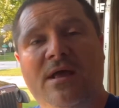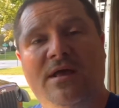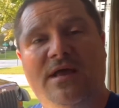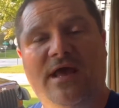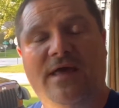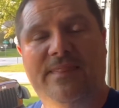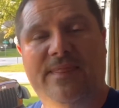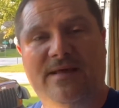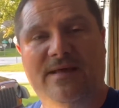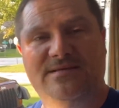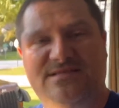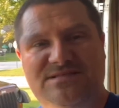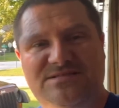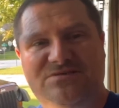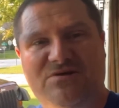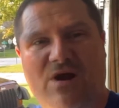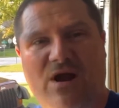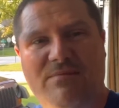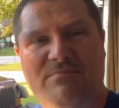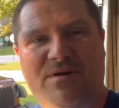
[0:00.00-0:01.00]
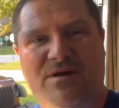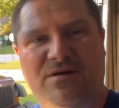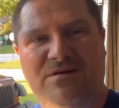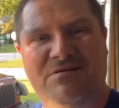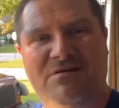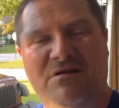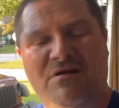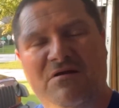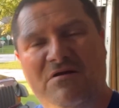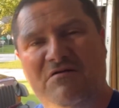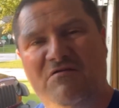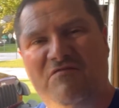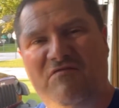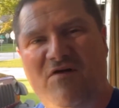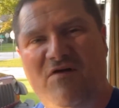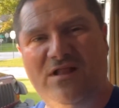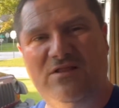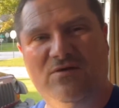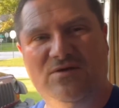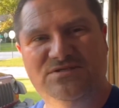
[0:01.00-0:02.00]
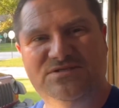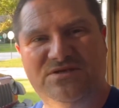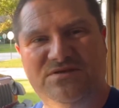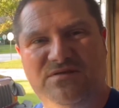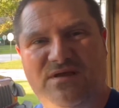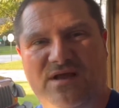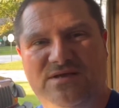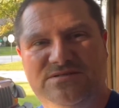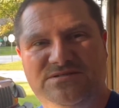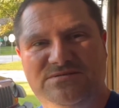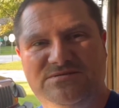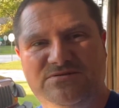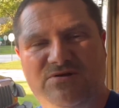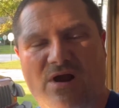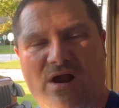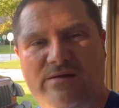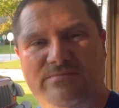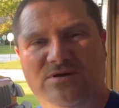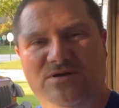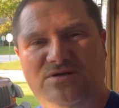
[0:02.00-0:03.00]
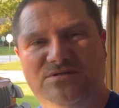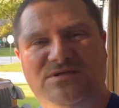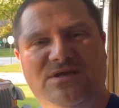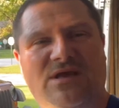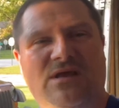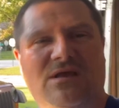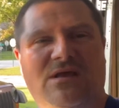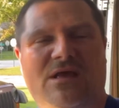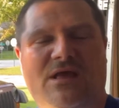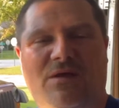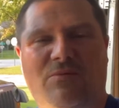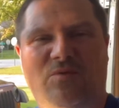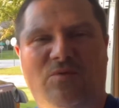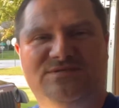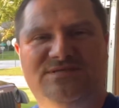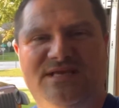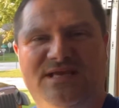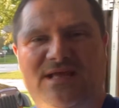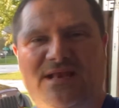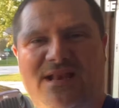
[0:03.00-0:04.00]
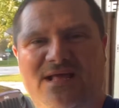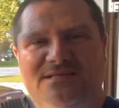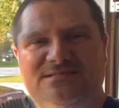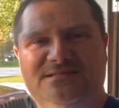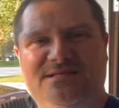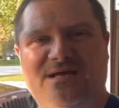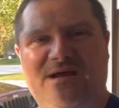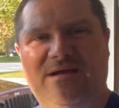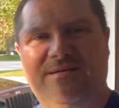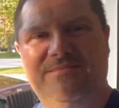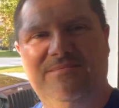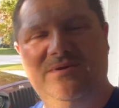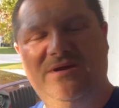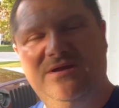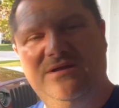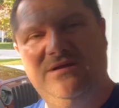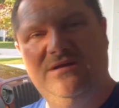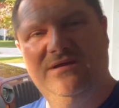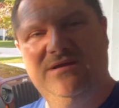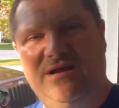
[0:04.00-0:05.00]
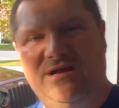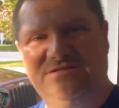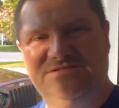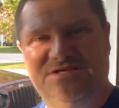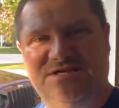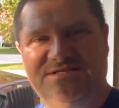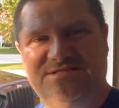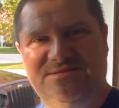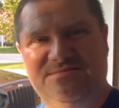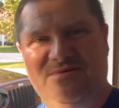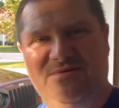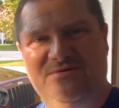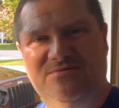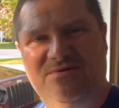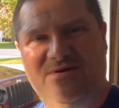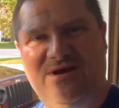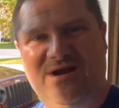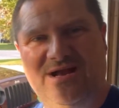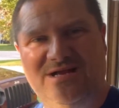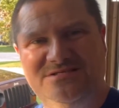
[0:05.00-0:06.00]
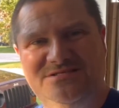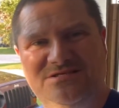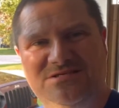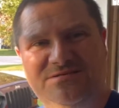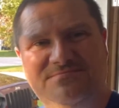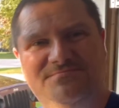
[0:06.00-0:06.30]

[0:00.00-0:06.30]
Hit that subscribe button. Follow us a thousand subscribers. And we'll see you next time on JC Motive Garage.